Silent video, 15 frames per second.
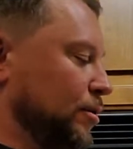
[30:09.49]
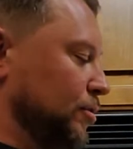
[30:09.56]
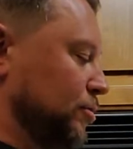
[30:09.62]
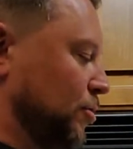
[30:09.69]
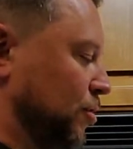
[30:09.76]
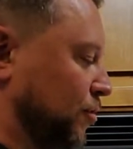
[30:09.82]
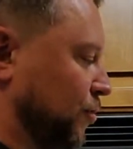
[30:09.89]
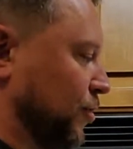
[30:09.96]

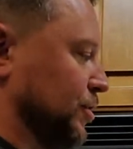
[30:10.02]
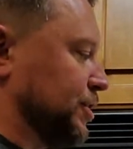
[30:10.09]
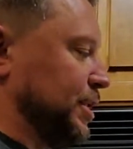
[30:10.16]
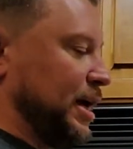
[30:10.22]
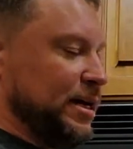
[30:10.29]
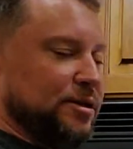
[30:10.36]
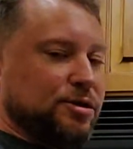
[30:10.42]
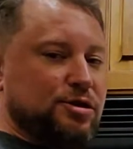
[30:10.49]
So for
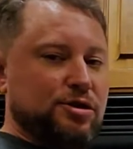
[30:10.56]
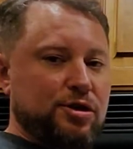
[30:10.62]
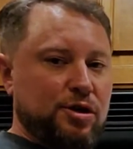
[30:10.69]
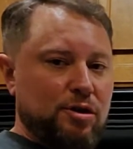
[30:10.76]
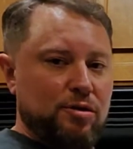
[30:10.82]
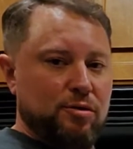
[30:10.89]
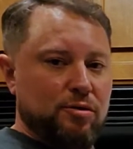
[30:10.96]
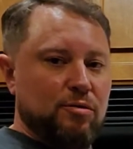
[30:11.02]
stage
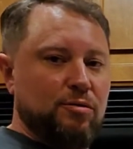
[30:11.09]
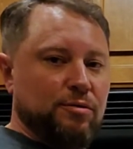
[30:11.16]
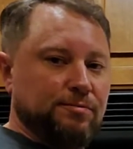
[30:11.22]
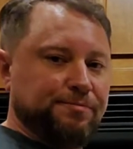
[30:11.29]
2,